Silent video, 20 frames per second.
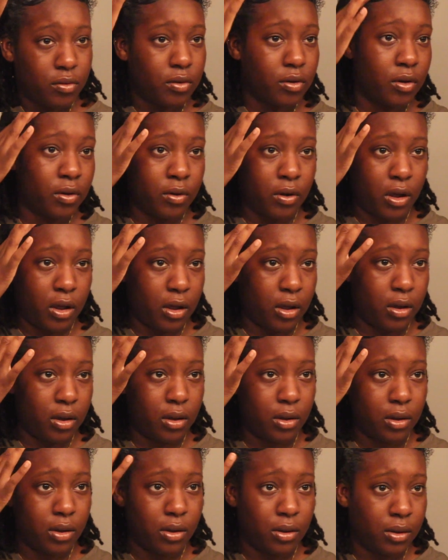Okay.
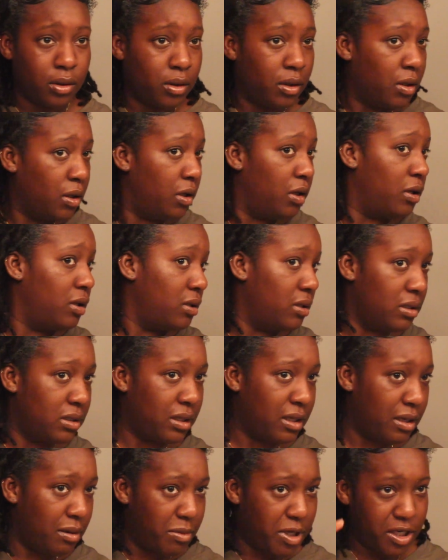Does
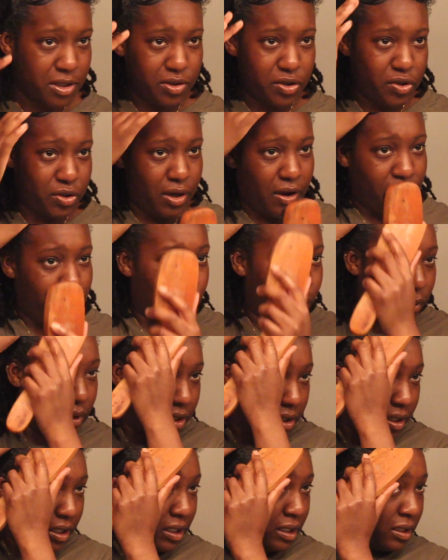anybody just ever
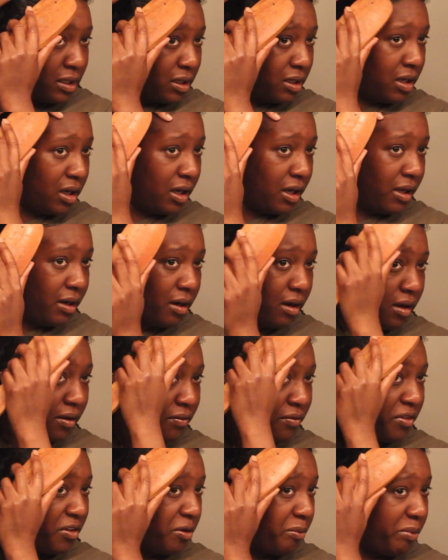want to like cut
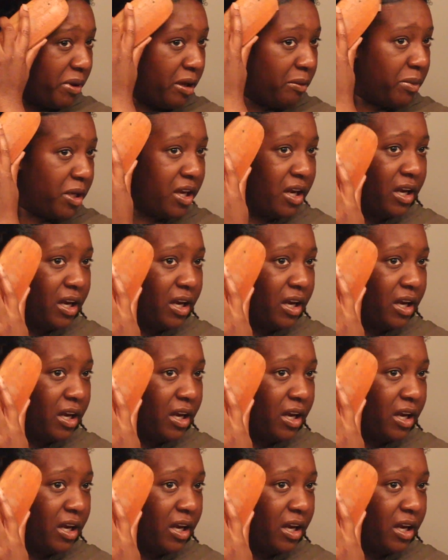off their baby